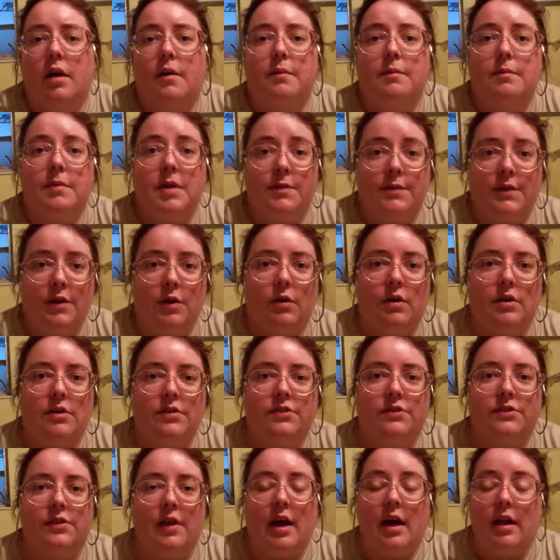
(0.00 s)
If you're a
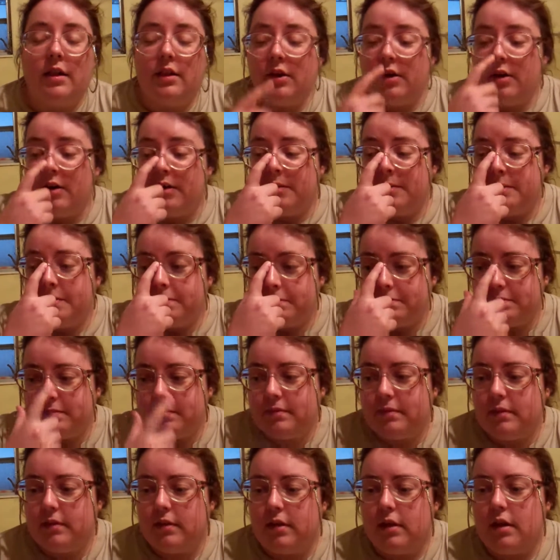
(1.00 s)
seller,
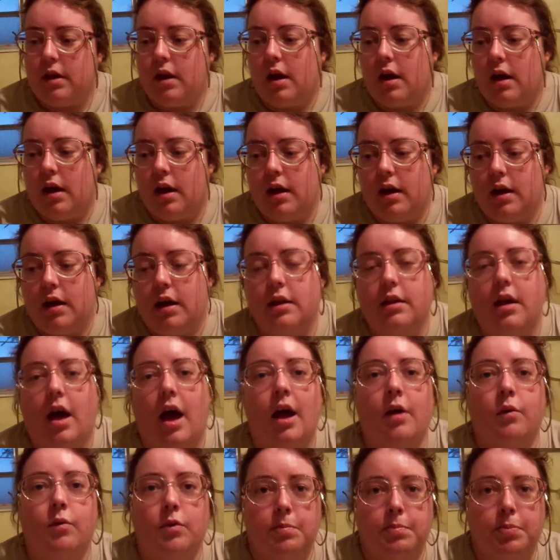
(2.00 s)

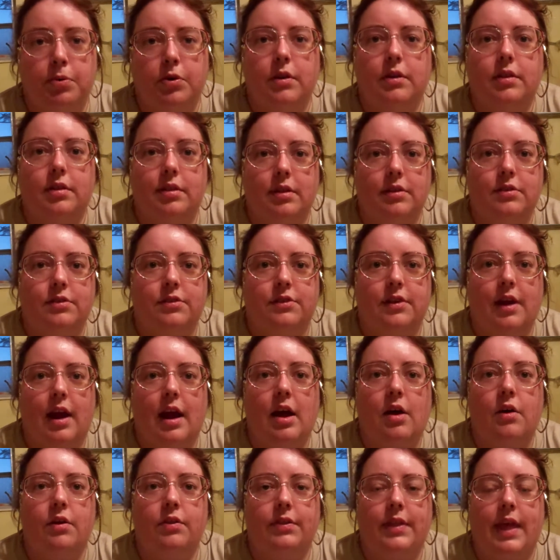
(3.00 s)
I would put this
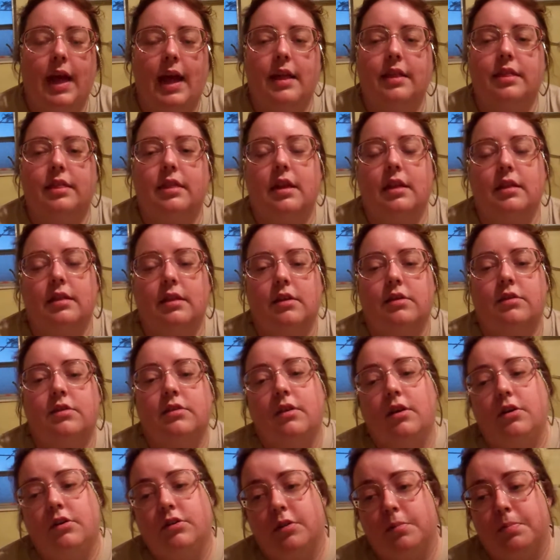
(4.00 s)
down that
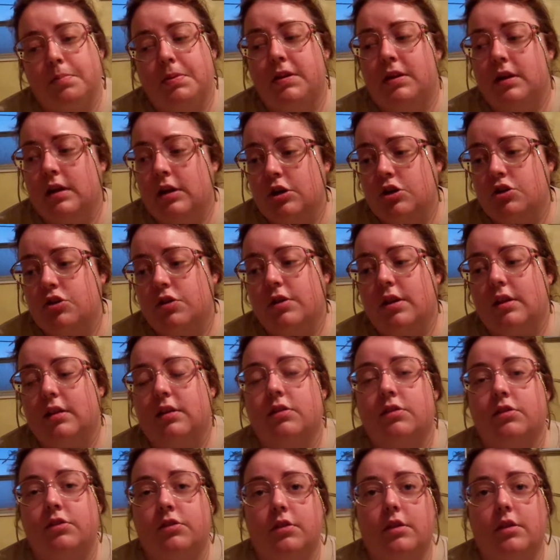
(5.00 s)
there's a potential that